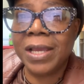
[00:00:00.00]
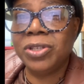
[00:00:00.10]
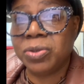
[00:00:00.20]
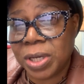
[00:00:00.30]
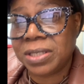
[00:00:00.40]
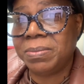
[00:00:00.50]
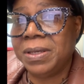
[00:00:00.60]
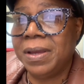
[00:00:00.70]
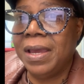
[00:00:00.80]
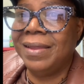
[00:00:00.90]
Trust me,
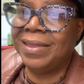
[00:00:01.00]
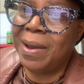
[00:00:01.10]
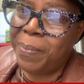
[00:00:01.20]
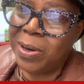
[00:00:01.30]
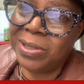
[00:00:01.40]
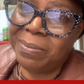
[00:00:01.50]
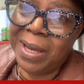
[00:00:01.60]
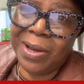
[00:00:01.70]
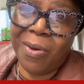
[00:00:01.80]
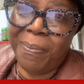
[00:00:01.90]
that person may
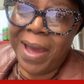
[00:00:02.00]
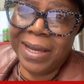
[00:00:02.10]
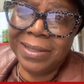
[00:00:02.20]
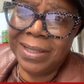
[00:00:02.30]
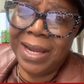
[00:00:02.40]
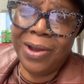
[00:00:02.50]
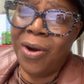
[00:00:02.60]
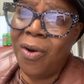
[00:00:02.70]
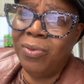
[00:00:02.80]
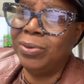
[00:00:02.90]
go back into their
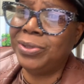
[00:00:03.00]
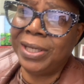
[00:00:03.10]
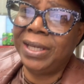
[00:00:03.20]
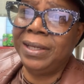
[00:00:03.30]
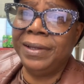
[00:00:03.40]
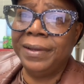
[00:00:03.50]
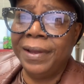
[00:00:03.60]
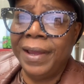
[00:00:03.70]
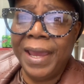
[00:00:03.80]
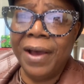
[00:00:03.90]
old routine
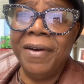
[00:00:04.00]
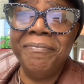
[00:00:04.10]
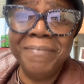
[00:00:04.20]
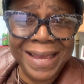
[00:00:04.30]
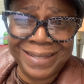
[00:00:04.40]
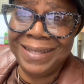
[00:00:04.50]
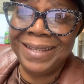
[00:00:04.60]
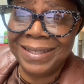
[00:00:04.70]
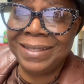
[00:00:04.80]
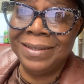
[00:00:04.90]
of
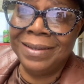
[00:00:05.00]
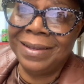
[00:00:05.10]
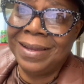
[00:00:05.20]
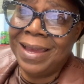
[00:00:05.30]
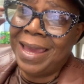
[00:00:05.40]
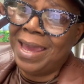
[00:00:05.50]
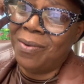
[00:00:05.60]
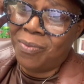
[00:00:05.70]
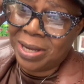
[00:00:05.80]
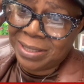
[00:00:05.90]
messiness.
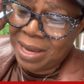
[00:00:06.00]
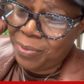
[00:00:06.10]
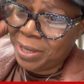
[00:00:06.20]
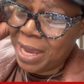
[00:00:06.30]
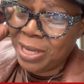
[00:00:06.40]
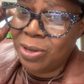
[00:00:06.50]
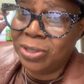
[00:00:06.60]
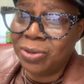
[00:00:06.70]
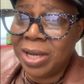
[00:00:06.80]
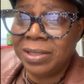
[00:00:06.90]
And once they regain your
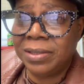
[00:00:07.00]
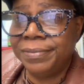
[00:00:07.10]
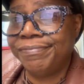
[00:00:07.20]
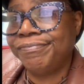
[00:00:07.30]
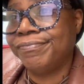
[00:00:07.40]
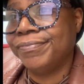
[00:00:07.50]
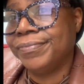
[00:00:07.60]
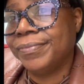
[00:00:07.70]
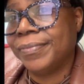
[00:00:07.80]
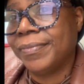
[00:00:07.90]
trust
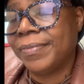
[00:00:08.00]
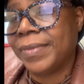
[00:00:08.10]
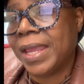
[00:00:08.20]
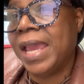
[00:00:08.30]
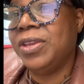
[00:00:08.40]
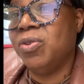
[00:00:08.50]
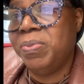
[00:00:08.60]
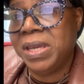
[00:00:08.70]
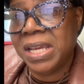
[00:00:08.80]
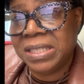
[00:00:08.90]
and you
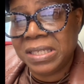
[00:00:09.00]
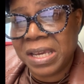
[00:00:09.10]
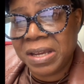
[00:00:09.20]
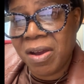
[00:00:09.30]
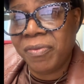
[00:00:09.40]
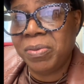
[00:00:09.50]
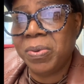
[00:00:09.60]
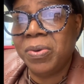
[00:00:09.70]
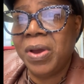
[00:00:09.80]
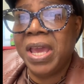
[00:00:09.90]
begin to get
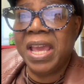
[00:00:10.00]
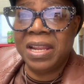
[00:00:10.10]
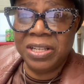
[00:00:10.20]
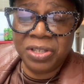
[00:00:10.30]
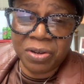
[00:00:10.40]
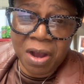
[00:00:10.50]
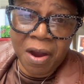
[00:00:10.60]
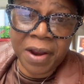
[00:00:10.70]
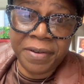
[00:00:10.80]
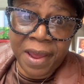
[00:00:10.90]
comfortable and let your
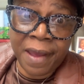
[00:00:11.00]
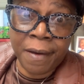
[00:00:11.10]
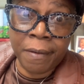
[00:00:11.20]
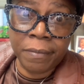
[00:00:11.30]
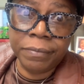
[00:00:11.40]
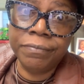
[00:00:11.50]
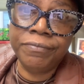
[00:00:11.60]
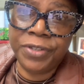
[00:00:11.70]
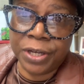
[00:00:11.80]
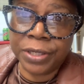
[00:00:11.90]
guard down,
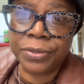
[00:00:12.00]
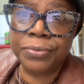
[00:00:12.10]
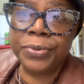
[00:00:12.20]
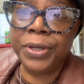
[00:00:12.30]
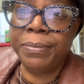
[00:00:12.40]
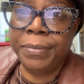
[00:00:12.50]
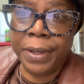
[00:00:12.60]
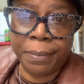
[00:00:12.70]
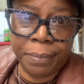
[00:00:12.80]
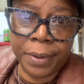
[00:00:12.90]
just
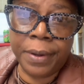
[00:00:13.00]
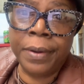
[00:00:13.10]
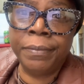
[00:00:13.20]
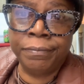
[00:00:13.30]
remember